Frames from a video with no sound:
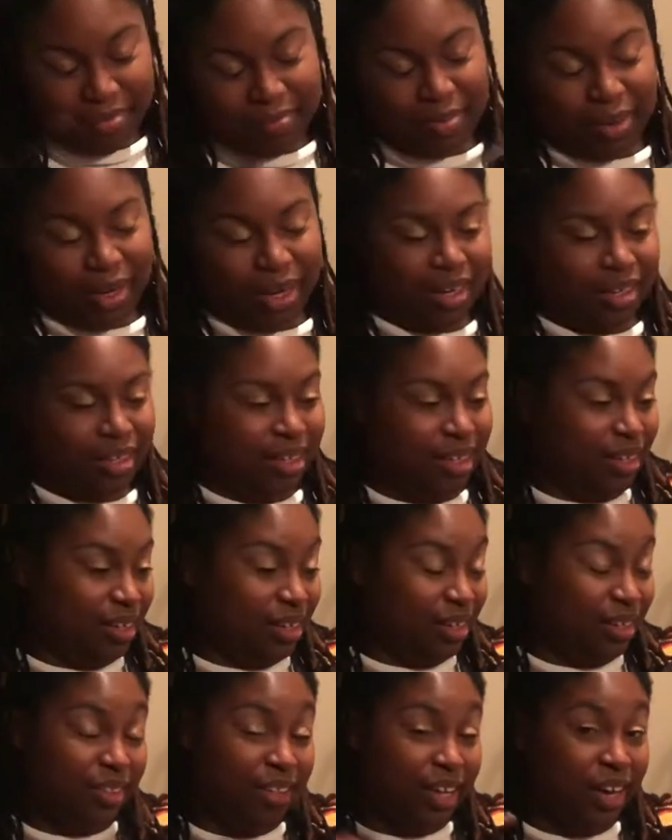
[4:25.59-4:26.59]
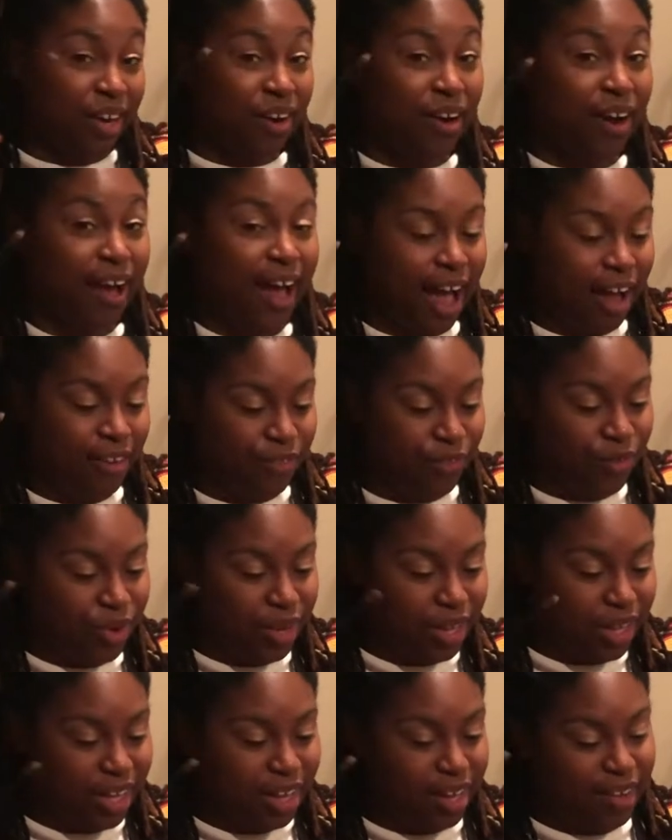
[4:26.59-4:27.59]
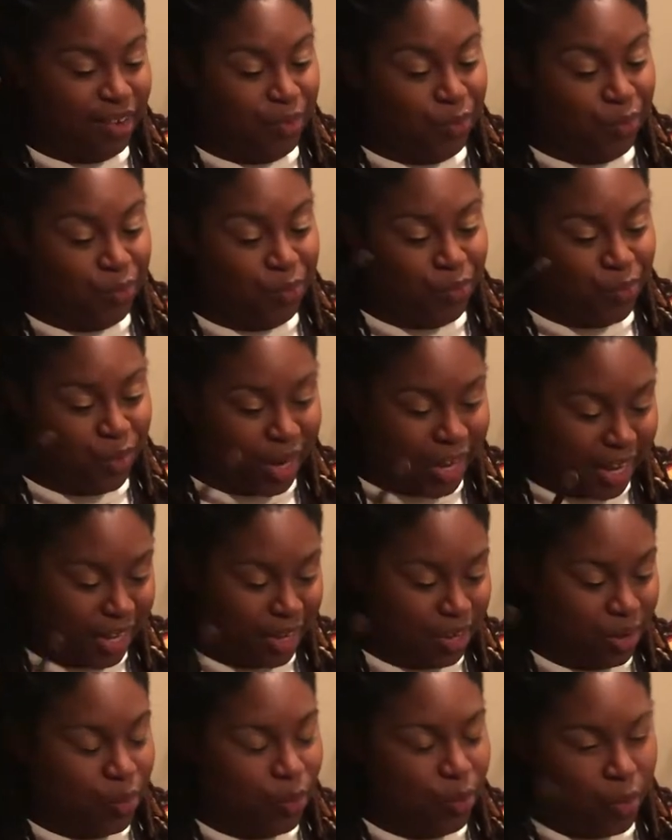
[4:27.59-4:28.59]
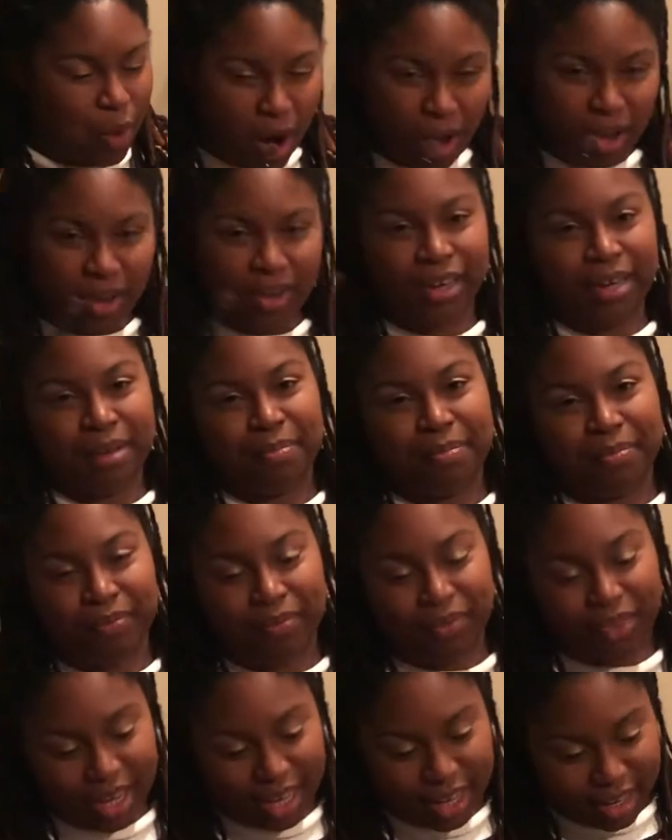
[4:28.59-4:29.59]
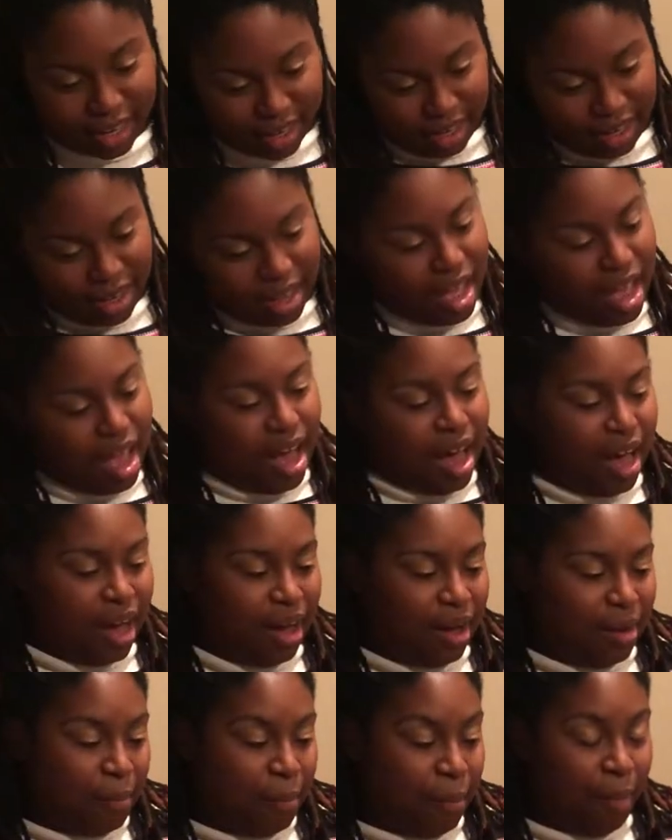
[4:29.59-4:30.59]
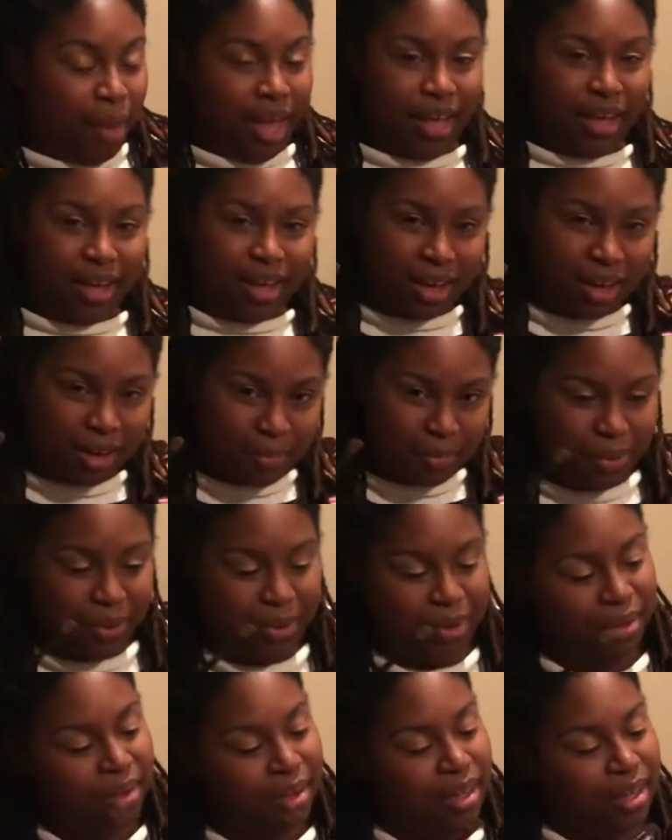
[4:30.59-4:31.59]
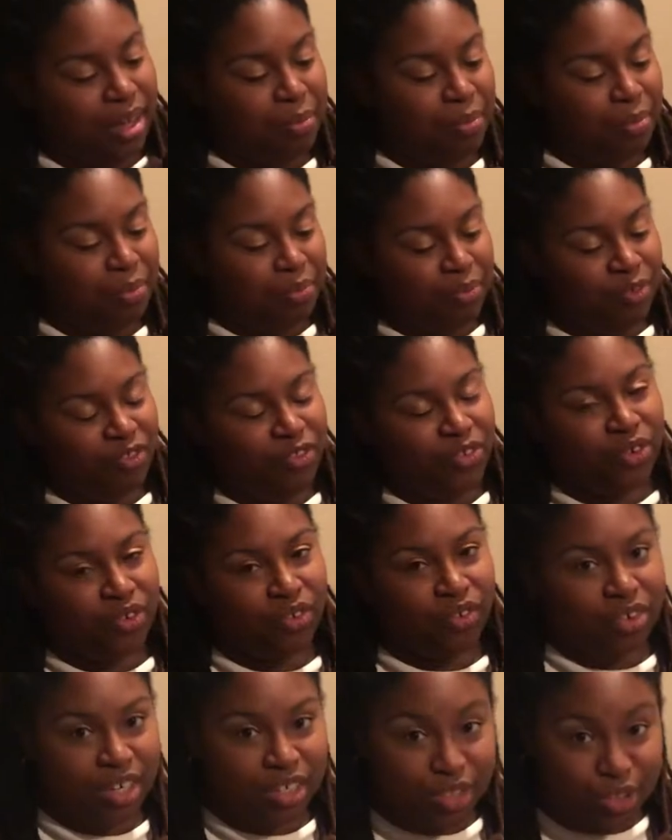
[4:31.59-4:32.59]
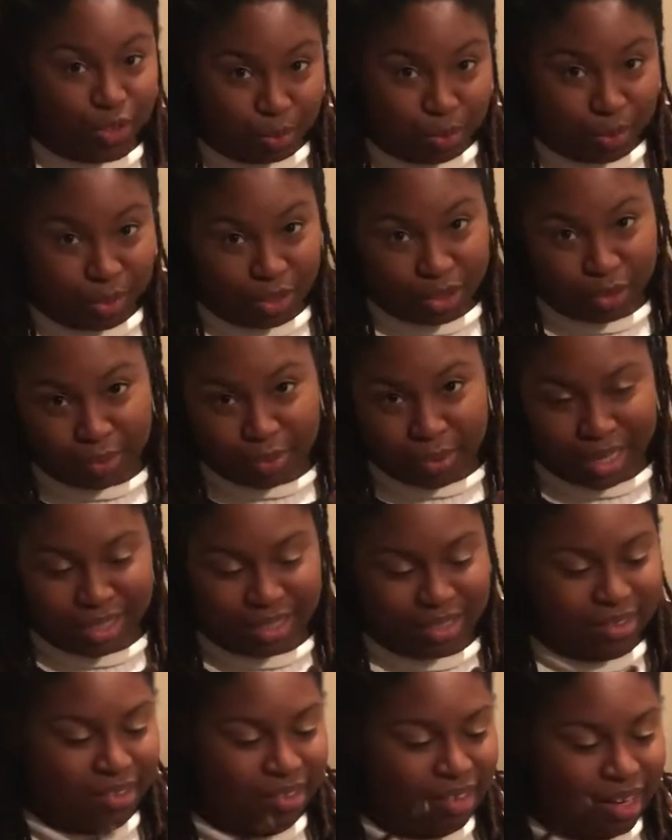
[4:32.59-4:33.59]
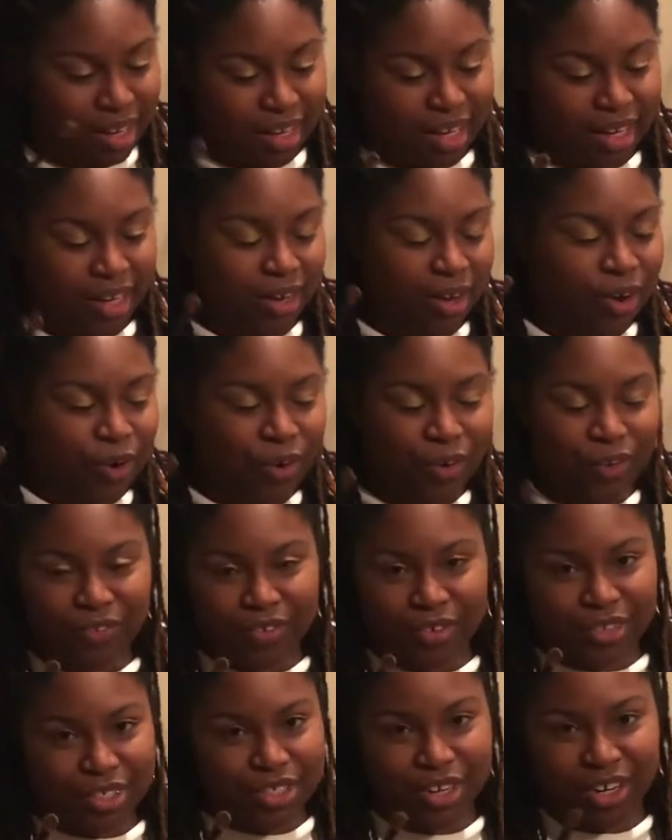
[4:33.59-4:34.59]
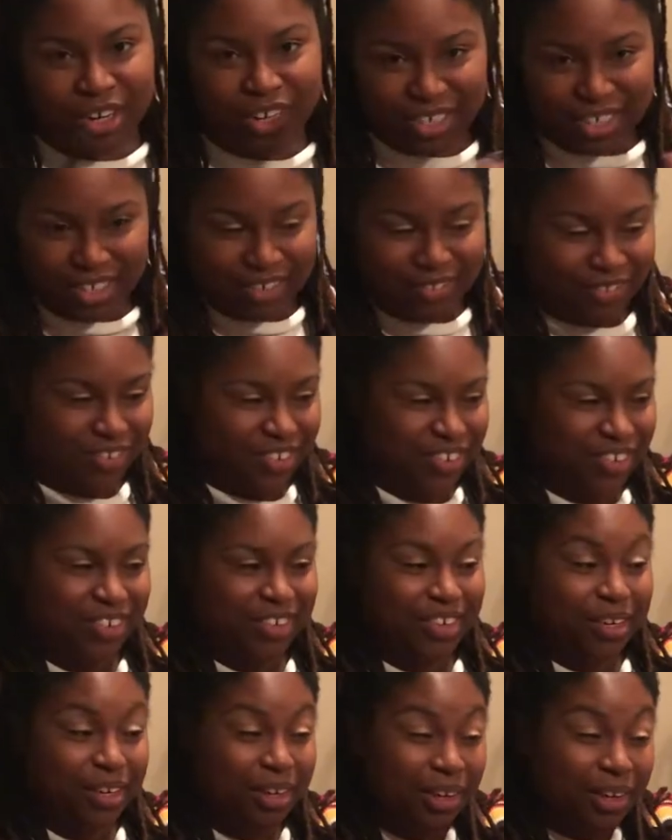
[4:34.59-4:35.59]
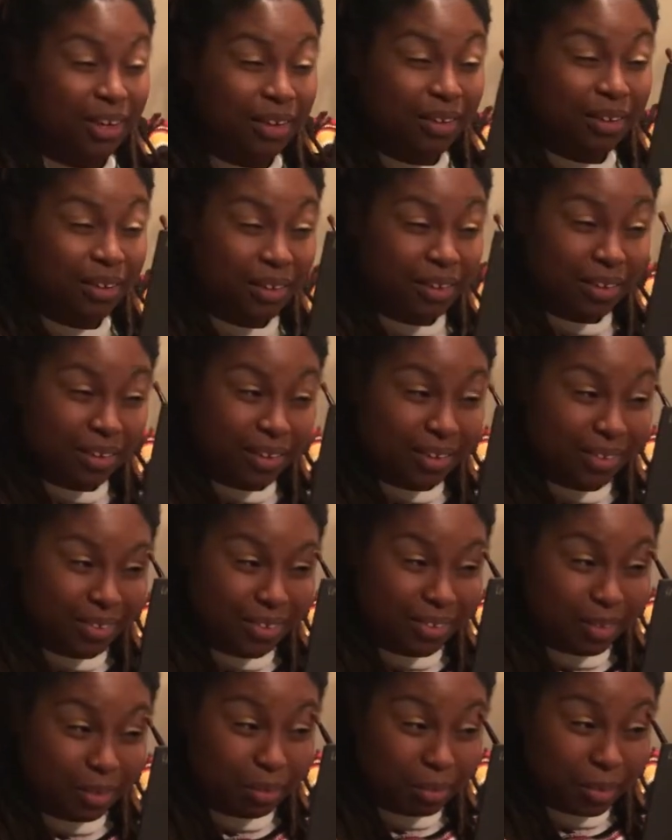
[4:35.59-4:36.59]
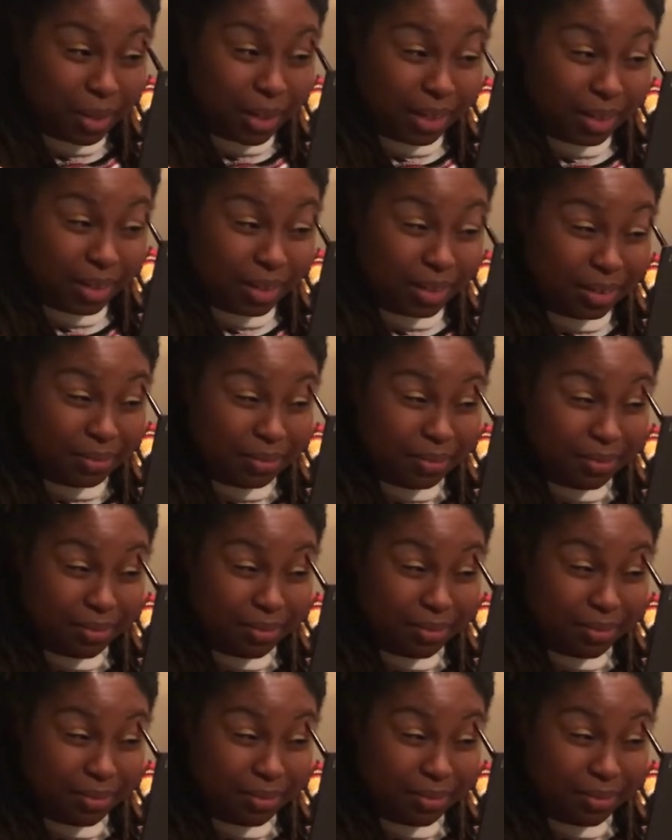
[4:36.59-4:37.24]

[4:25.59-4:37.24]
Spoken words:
But they have really great quality like makeup for a super low price. So they're not like overcharging for makeup.